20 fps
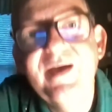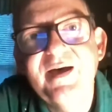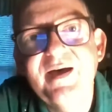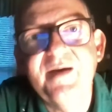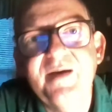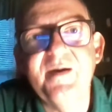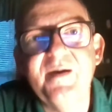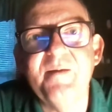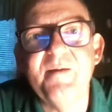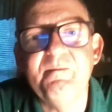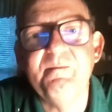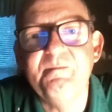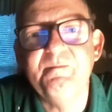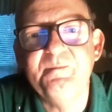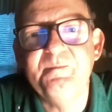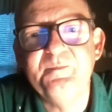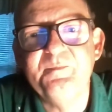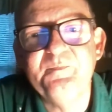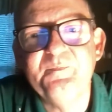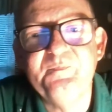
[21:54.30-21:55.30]

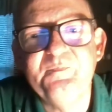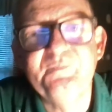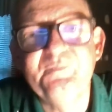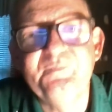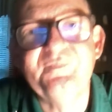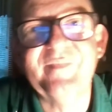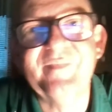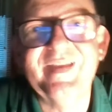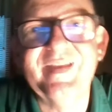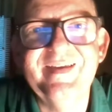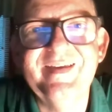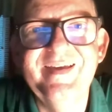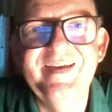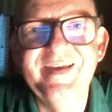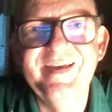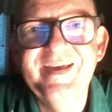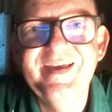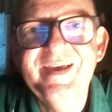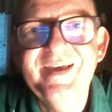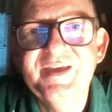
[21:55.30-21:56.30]
Um,
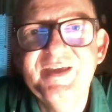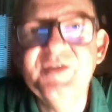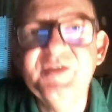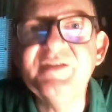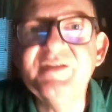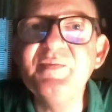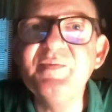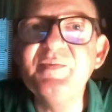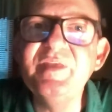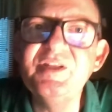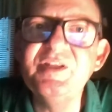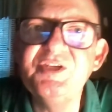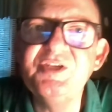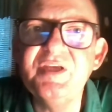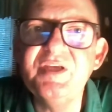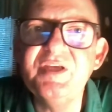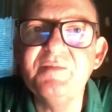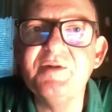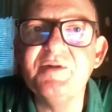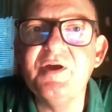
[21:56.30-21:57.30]
used to be the
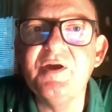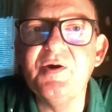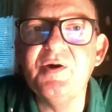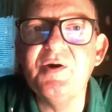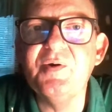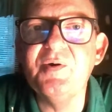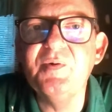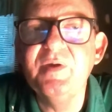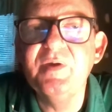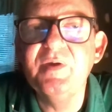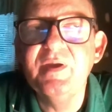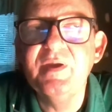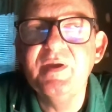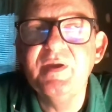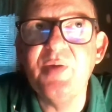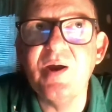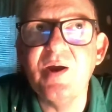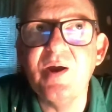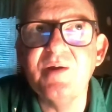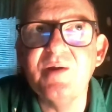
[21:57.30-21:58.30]
GM&O
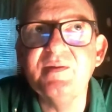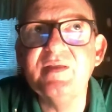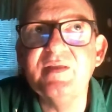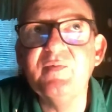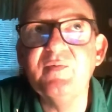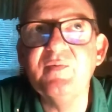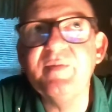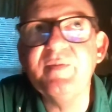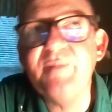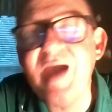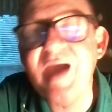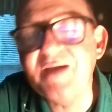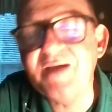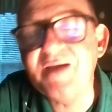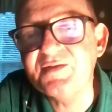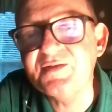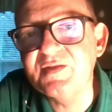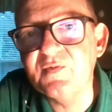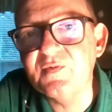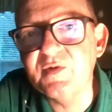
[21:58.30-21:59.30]
part. They went back
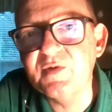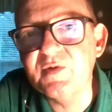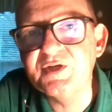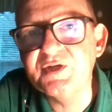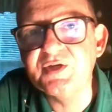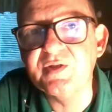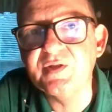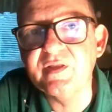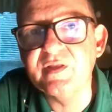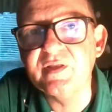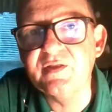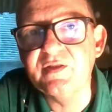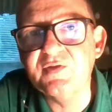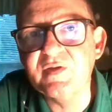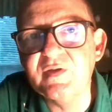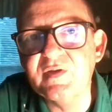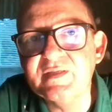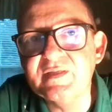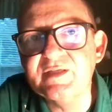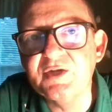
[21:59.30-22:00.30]
to the original
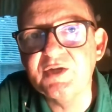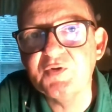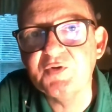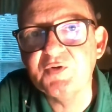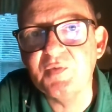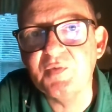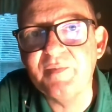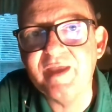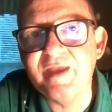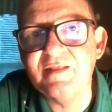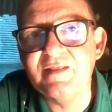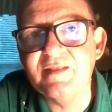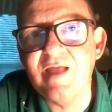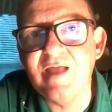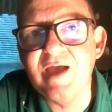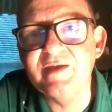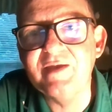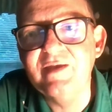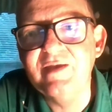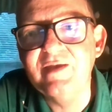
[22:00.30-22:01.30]
Illinois Central main
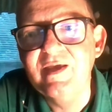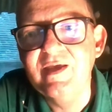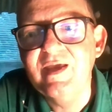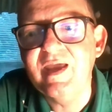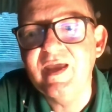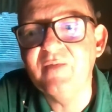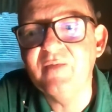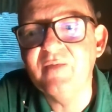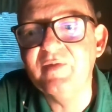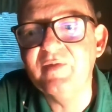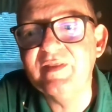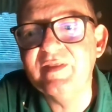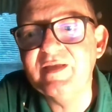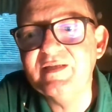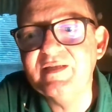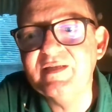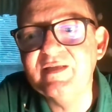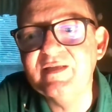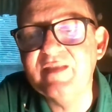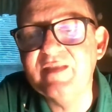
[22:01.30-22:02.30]
line, and when they
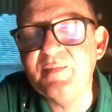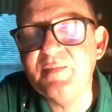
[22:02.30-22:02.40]
did, they